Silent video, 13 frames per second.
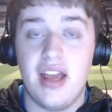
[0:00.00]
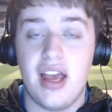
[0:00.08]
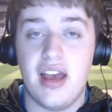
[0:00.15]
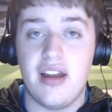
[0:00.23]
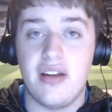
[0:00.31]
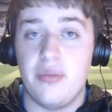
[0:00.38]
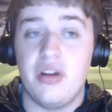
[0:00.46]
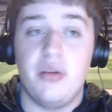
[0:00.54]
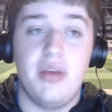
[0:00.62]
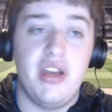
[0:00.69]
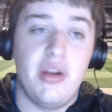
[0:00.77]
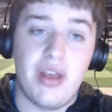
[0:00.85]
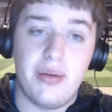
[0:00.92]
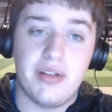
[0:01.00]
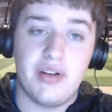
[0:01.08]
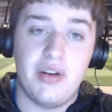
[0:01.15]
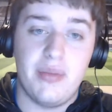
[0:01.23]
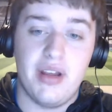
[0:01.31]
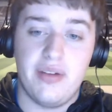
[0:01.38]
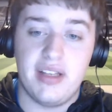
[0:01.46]
And look, we knew that was going
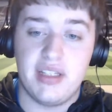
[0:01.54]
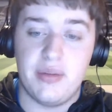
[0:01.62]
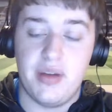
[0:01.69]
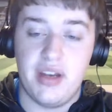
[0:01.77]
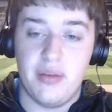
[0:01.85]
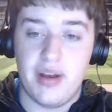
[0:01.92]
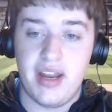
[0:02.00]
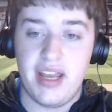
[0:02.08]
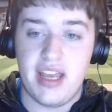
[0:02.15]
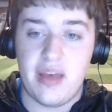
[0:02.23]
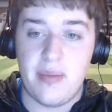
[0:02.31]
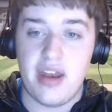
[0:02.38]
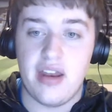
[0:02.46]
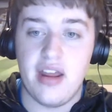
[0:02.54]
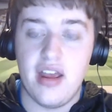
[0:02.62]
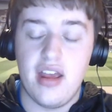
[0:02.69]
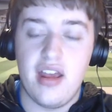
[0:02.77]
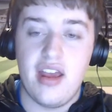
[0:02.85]
to be a risk when when he came in.